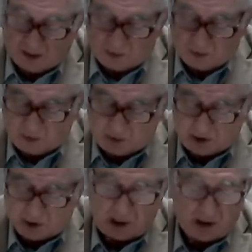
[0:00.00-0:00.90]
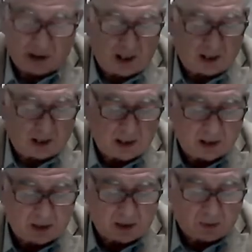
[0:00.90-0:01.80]
where it says, "And
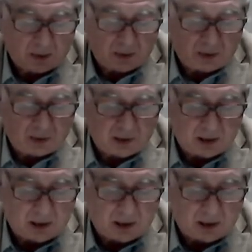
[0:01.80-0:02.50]
let us build a